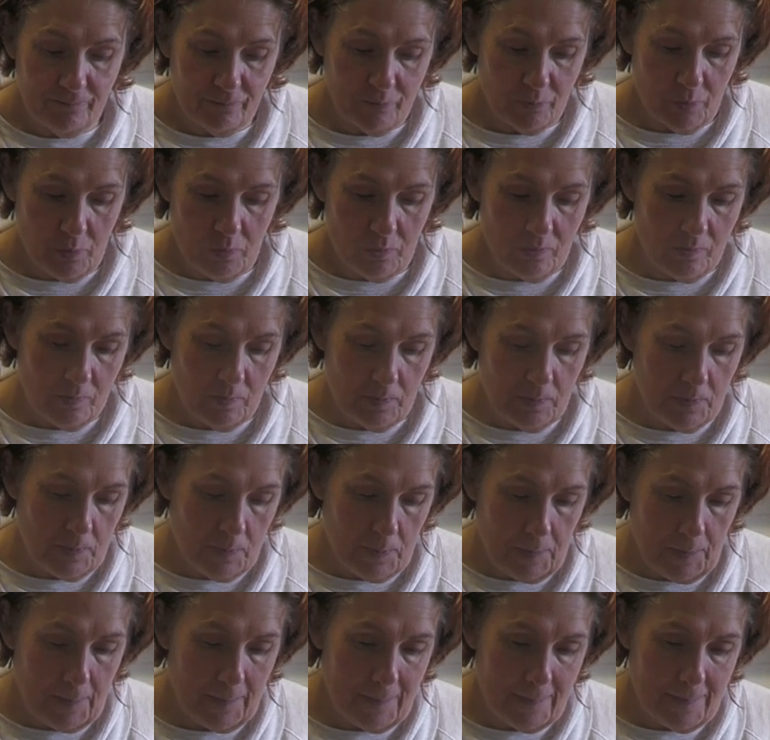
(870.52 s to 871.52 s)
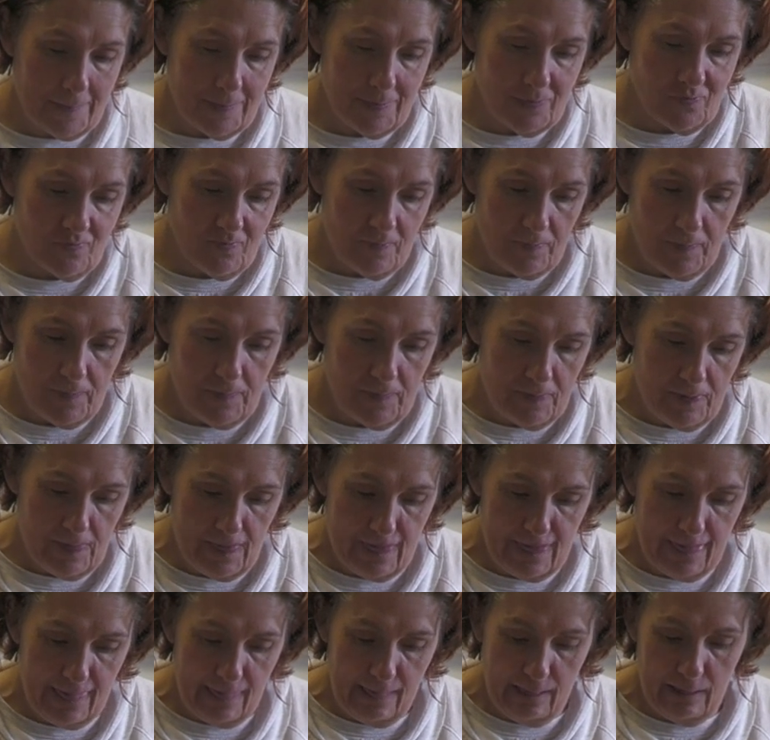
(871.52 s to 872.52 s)
is beautifully seasoned because it was poached
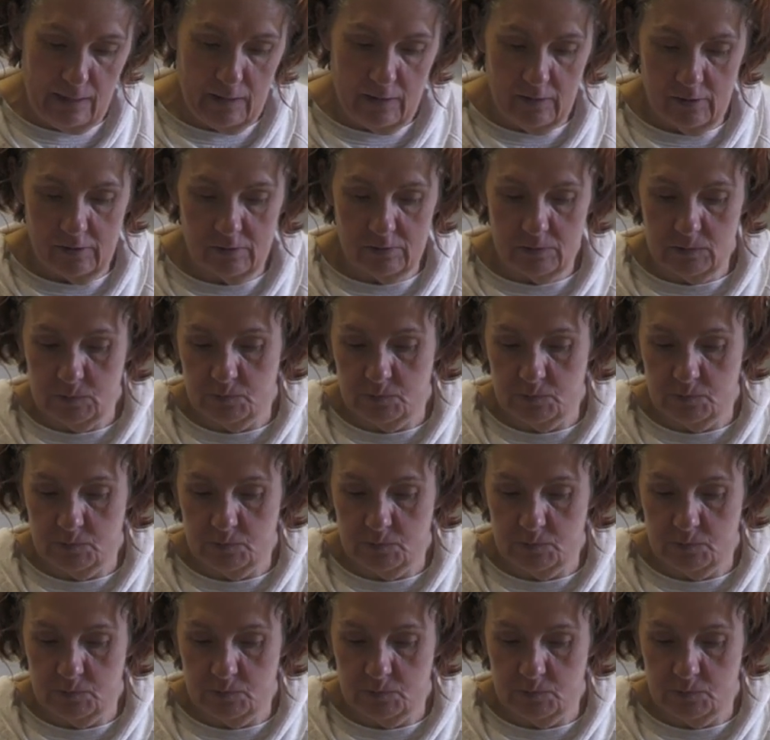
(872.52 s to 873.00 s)
in stock.